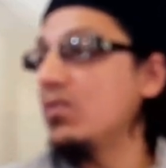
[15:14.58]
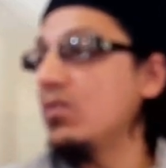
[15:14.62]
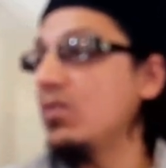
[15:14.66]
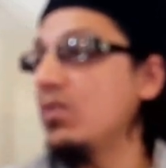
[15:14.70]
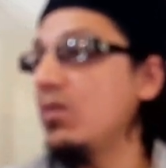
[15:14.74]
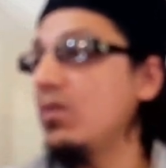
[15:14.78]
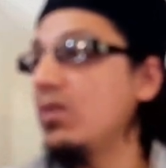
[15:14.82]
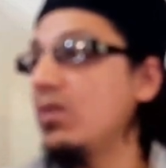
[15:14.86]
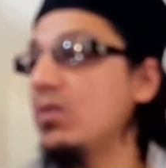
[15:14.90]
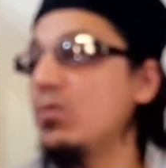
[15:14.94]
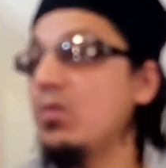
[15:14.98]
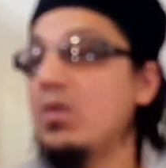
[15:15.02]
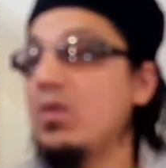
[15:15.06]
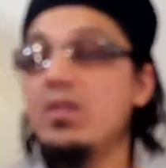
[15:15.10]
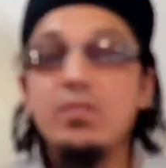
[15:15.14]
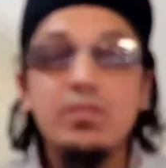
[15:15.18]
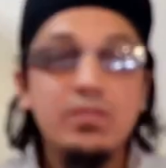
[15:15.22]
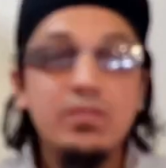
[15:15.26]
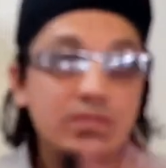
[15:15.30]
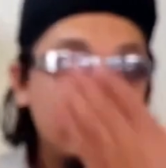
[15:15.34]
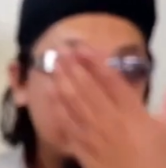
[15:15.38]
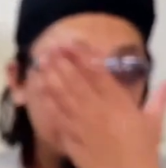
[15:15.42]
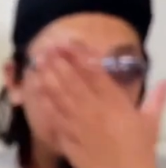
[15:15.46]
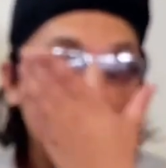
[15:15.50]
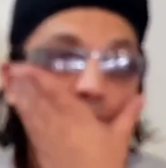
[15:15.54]
So there was
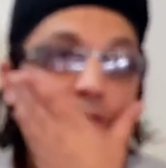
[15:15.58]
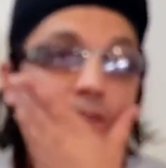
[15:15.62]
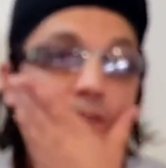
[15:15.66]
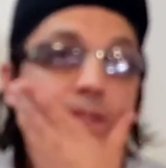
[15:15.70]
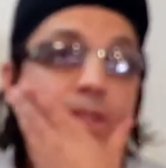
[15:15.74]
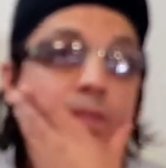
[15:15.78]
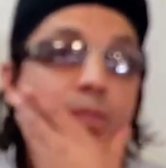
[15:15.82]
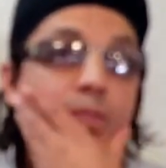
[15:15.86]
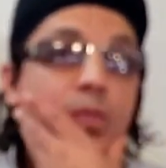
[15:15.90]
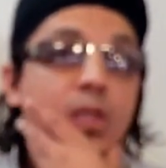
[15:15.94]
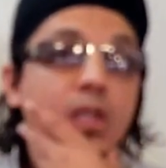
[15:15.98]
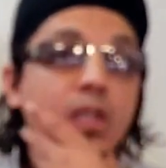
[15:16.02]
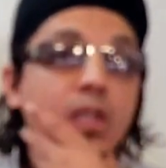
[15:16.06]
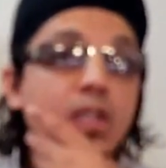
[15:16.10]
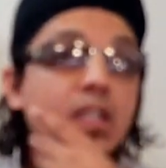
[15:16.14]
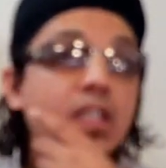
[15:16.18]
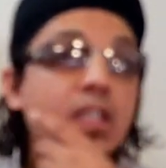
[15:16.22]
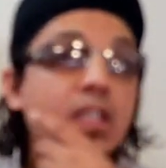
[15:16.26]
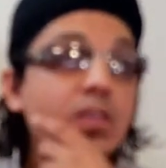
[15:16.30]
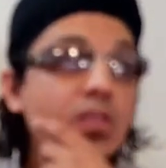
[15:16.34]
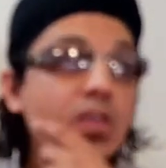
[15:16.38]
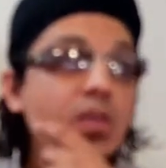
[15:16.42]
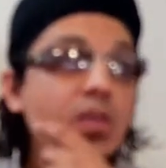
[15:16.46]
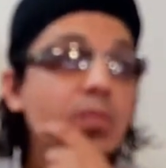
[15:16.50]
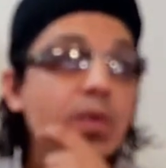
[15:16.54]
one
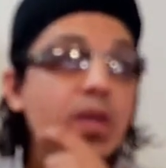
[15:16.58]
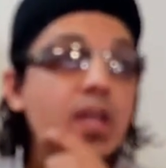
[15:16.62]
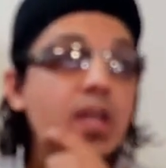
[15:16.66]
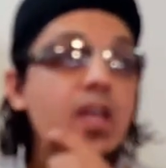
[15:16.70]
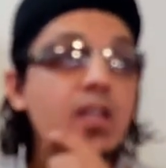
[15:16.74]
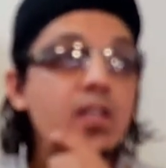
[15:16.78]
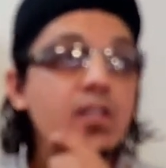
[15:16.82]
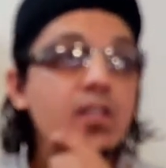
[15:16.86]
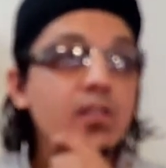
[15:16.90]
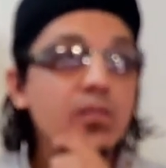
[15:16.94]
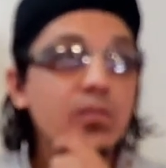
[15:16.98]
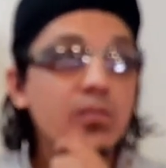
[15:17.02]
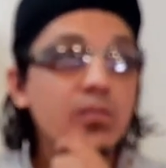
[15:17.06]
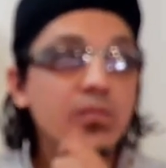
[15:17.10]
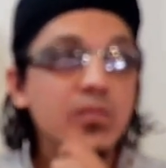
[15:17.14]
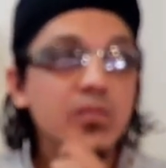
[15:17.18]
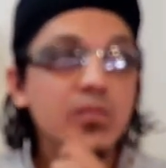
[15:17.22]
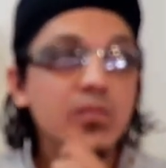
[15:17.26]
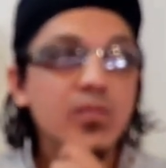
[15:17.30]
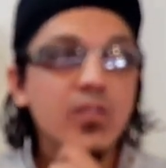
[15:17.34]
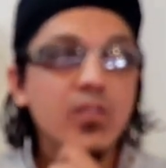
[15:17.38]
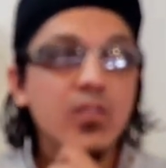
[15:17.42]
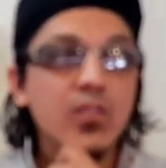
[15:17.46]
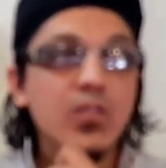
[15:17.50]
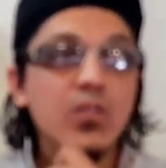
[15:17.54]
Maulana giving bayan,
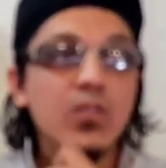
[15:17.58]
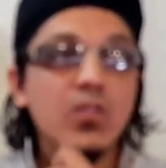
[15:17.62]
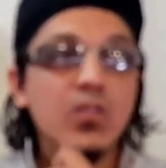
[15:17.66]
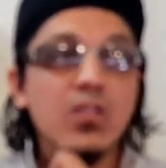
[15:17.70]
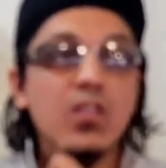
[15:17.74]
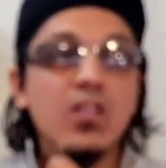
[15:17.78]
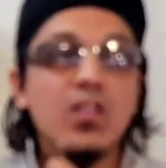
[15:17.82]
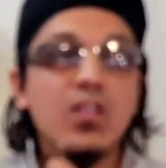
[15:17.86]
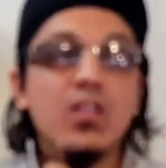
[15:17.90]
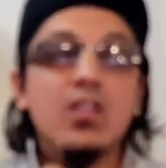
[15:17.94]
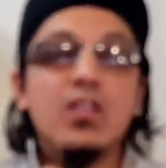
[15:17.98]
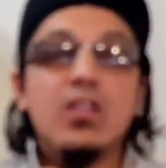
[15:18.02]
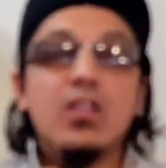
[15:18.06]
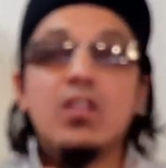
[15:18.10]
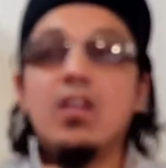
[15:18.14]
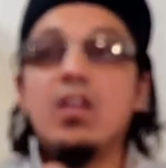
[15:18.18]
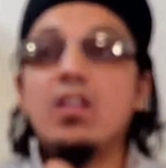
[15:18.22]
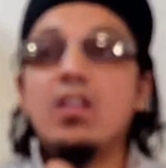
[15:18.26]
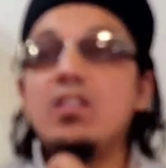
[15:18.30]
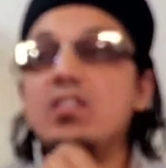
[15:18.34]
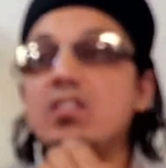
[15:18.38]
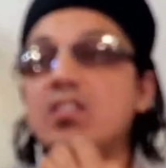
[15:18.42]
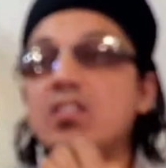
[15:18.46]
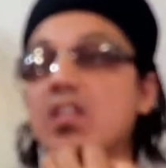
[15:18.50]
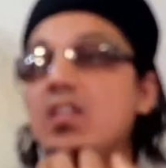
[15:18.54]
you know,
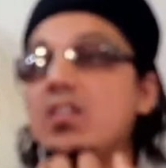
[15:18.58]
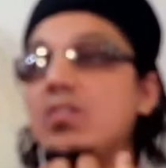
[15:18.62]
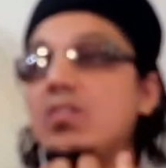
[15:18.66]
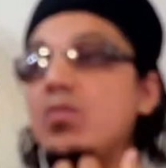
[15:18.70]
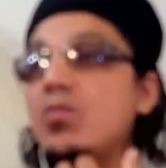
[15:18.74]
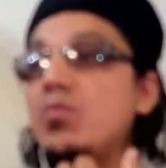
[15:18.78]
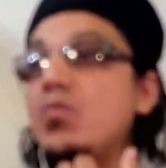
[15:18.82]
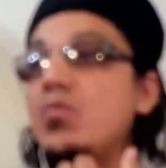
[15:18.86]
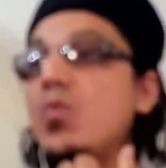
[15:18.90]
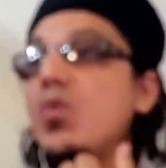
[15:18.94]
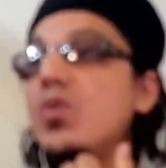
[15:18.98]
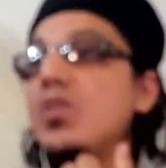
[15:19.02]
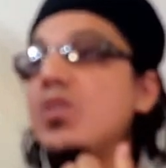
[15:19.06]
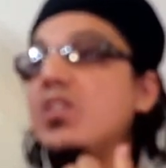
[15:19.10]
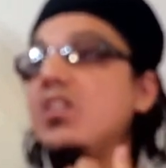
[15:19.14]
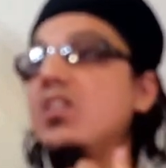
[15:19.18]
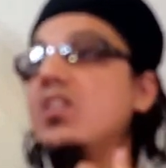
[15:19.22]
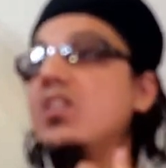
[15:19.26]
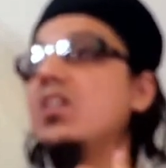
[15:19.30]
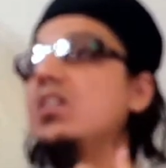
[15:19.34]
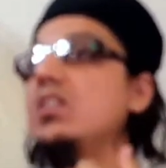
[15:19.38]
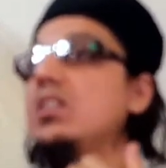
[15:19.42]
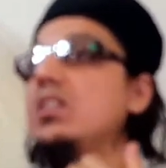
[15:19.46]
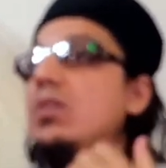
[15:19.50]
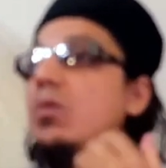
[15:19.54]
and he says for forty
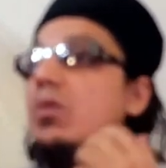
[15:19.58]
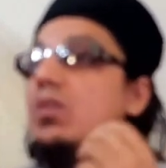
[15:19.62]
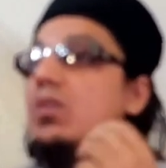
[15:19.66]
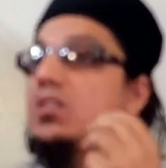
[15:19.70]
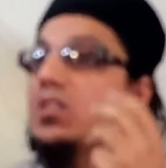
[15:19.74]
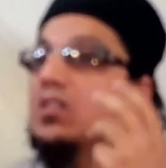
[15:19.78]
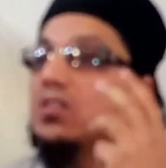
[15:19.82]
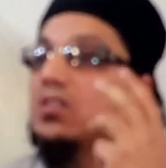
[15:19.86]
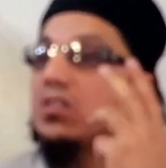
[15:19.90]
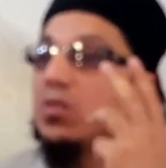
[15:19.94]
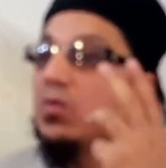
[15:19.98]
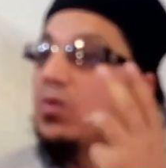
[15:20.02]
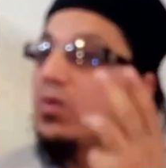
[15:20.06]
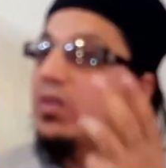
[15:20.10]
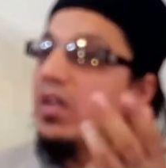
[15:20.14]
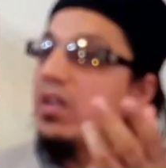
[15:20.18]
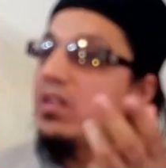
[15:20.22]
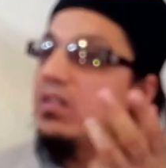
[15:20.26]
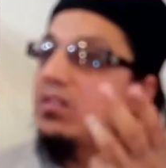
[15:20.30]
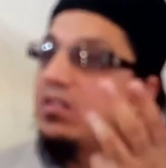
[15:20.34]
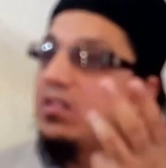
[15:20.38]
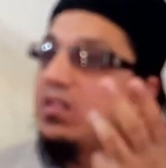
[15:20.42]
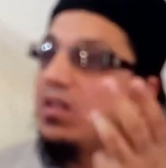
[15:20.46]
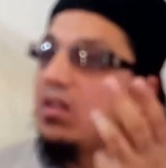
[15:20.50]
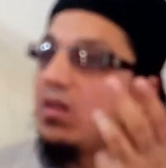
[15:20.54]
years he will just look
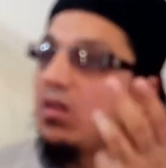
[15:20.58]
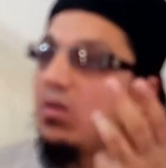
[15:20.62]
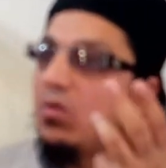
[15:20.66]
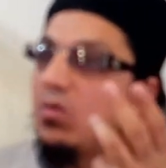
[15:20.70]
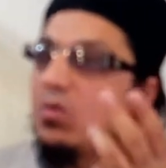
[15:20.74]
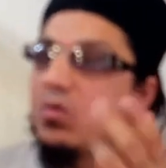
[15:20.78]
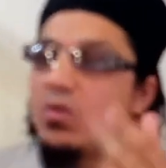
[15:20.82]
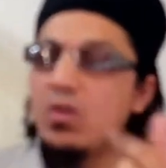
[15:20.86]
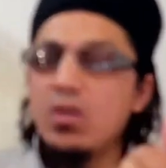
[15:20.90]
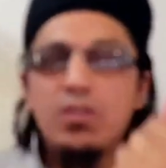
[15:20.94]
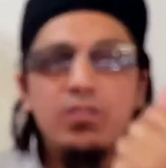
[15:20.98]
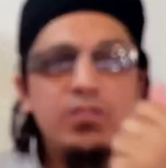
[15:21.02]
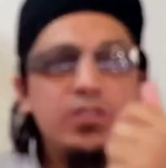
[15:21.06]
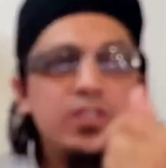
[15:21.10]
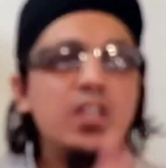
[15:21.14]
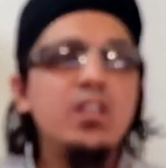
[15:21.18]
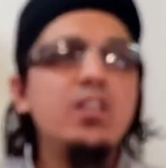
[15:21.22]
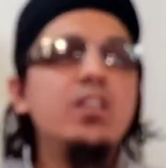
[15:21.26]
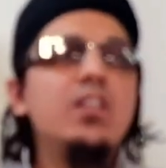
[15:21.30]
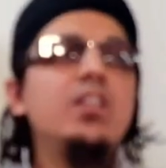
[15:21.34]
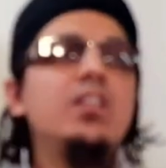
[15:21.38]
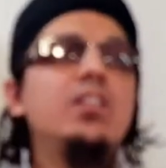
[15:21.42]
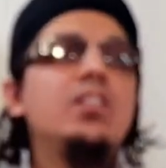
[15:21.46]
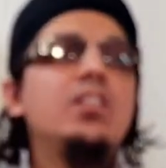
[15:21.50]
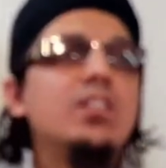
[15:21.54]
at the Hoor of
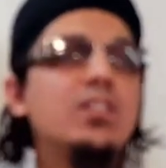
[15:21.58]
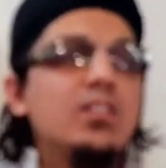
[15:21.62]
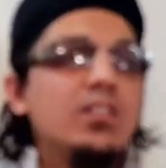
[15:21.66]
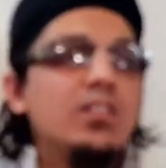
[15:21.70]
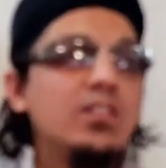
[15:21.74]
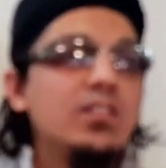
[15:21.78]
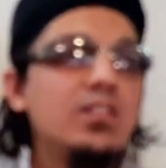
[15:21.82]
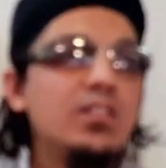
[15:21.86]
Jannat.